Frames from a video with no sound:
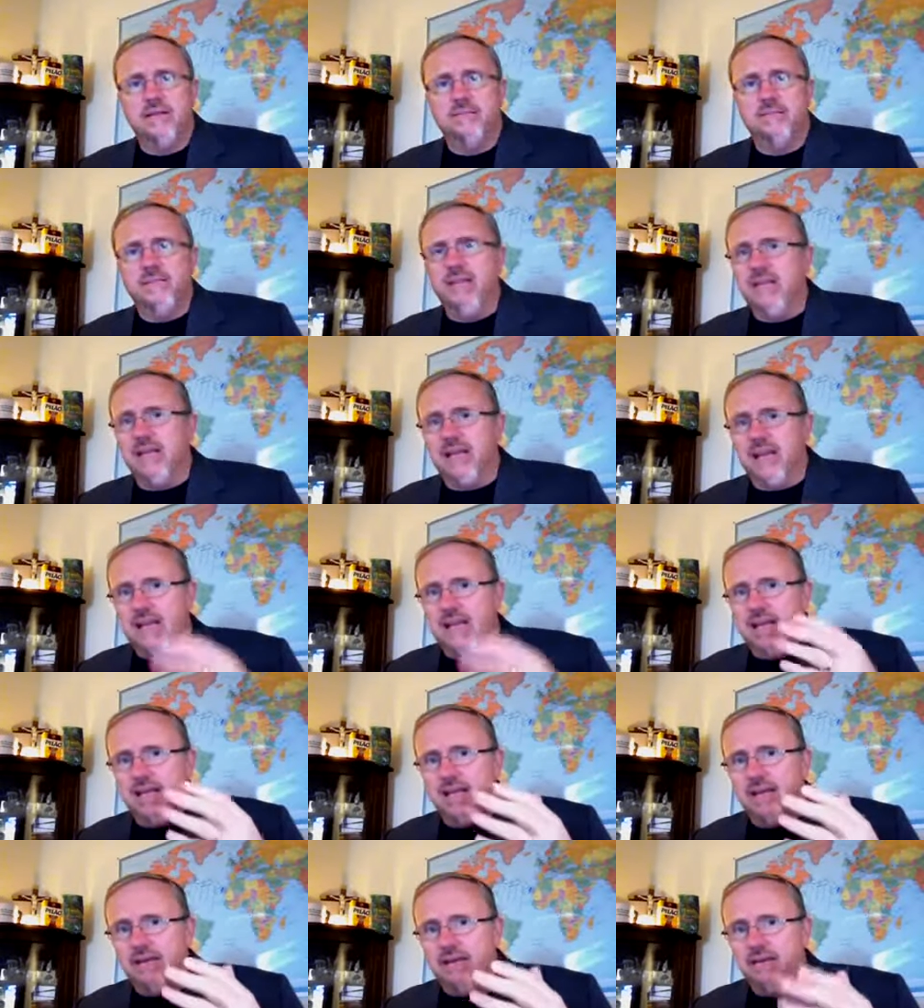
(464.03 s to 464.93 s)
being
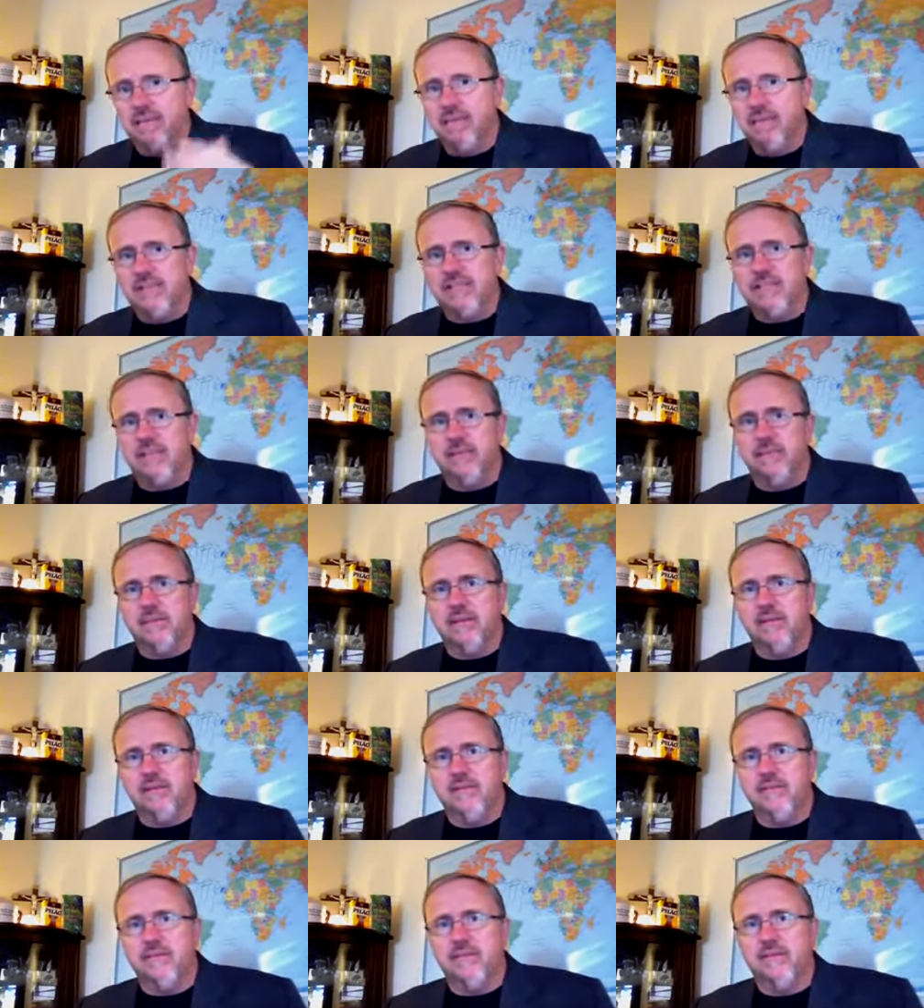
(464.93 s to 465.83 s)
led by some of
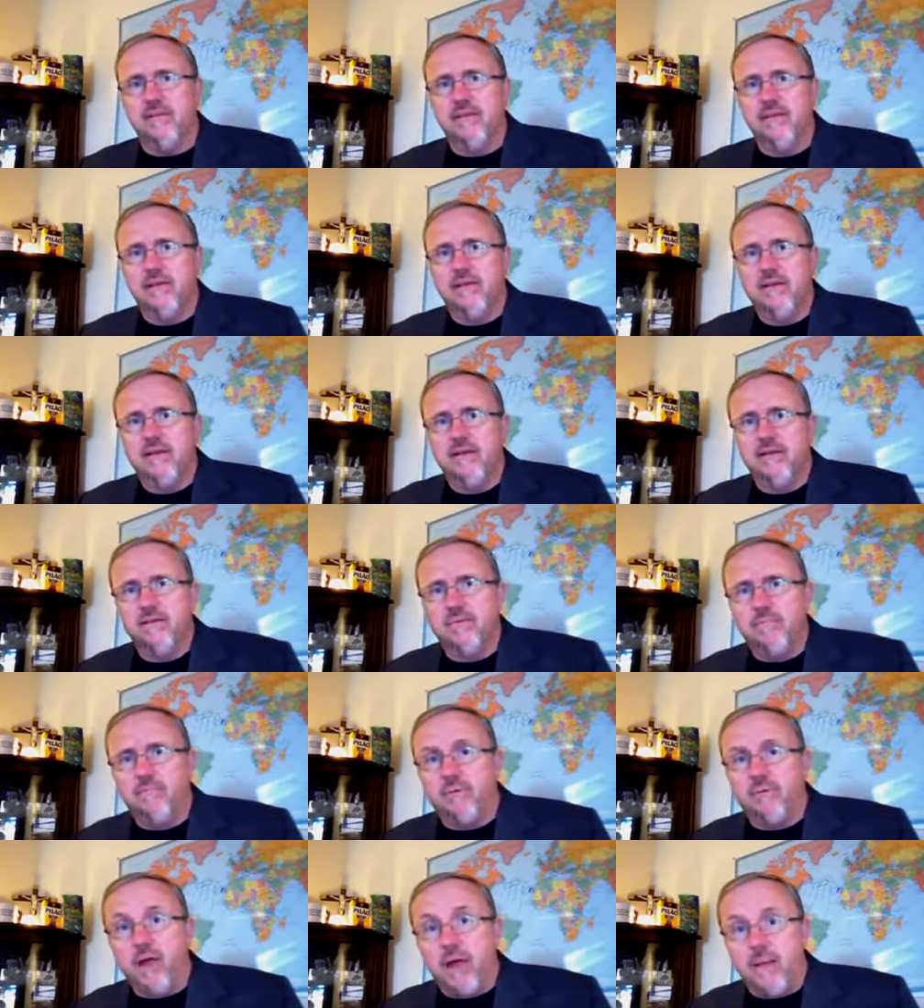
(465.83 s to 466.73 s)
the
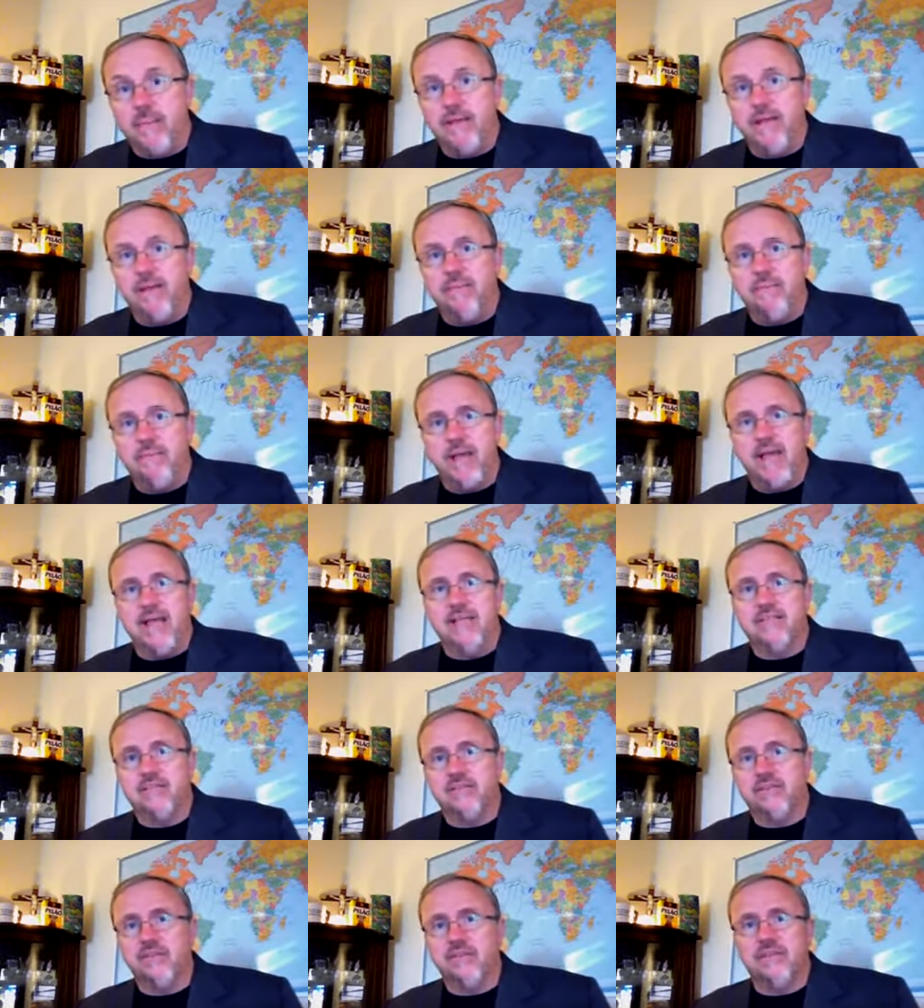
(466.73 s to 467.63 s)
prominent
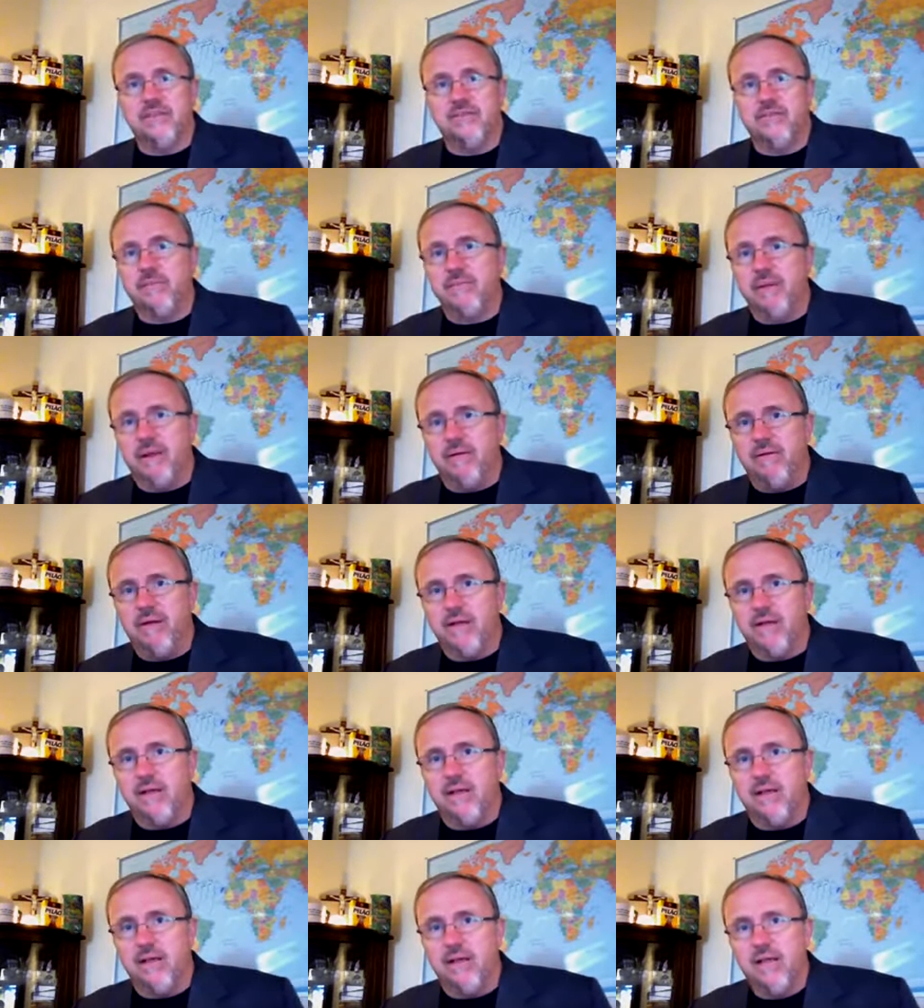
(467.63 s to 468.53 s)
pastors of
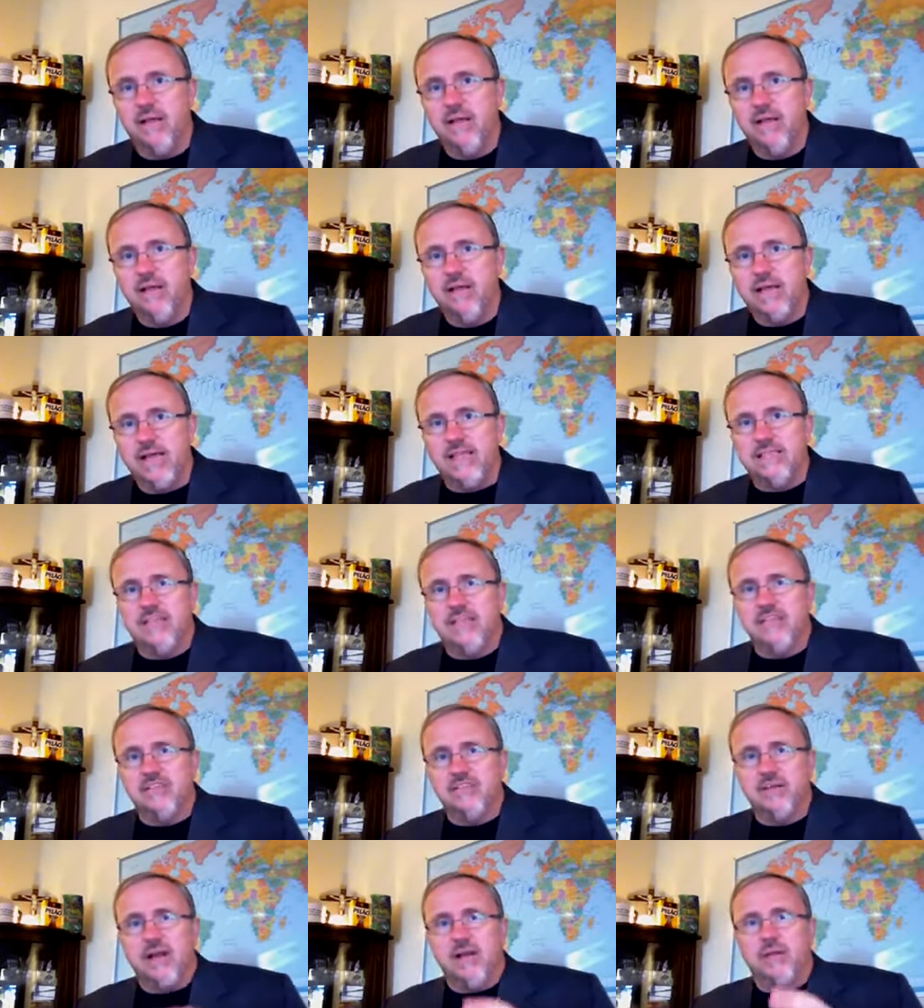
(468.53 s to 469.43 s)
America as
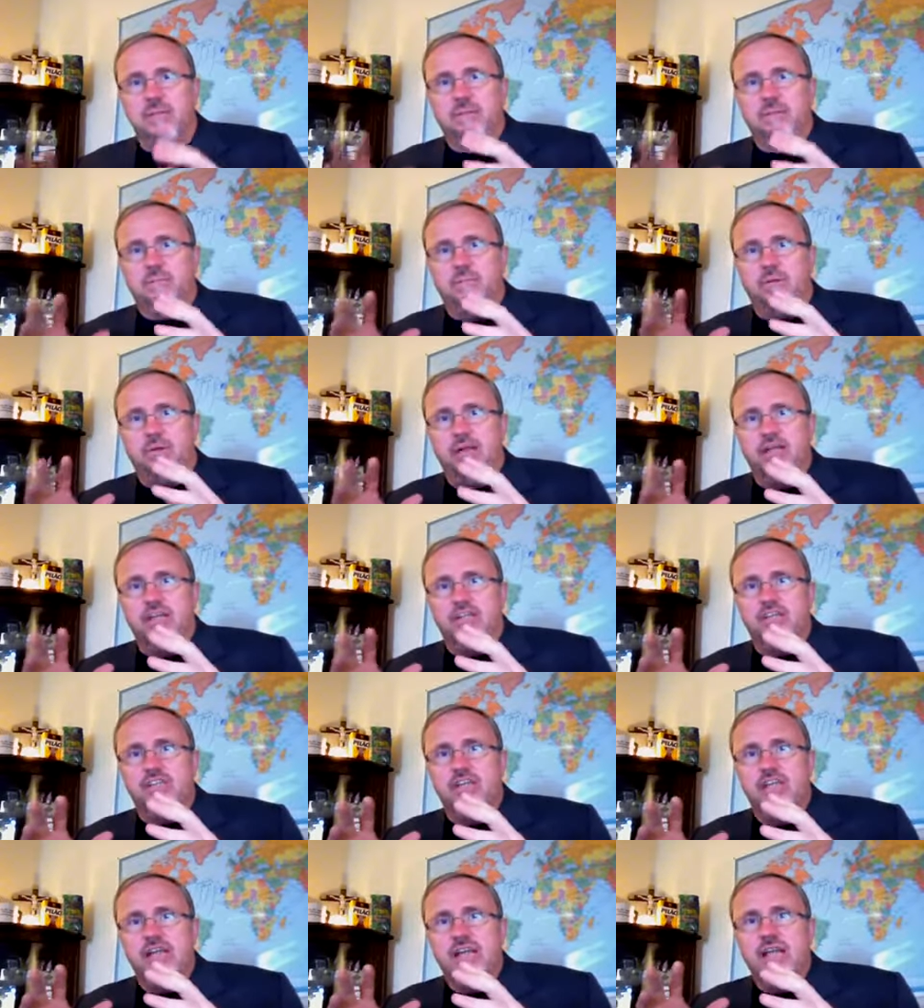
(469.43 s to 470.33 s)
they try to
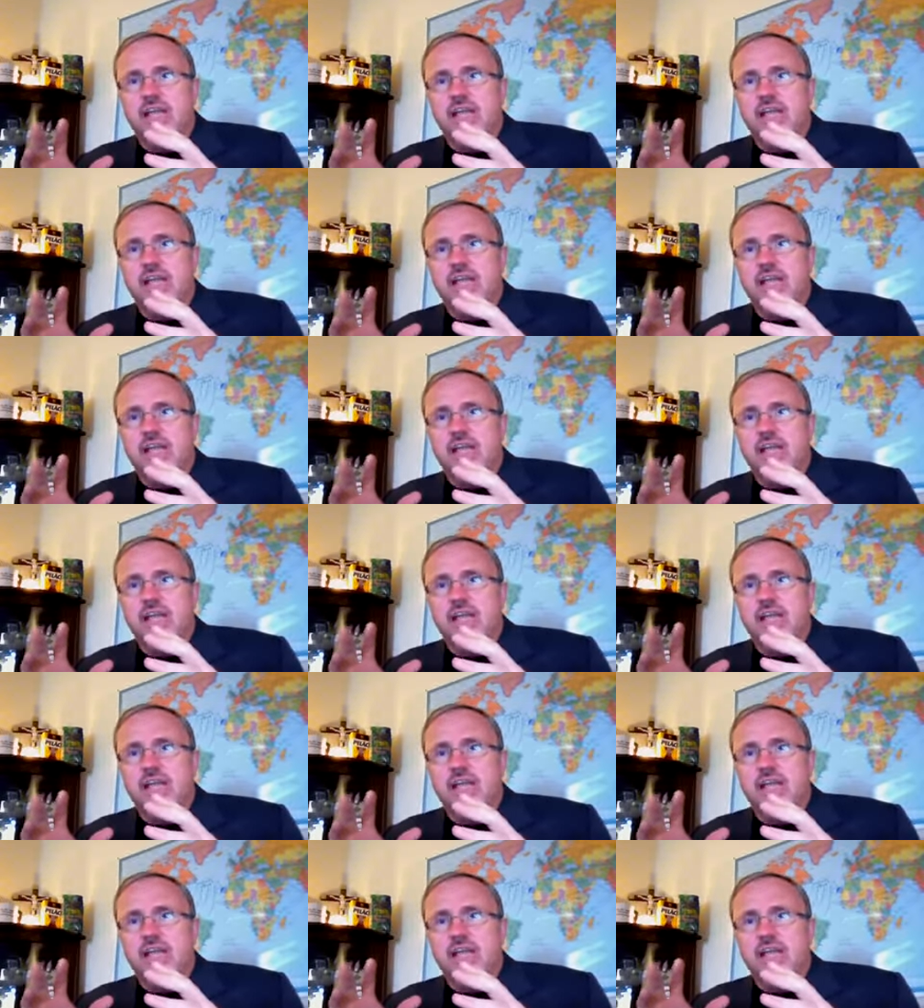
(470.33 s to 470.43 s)
bridge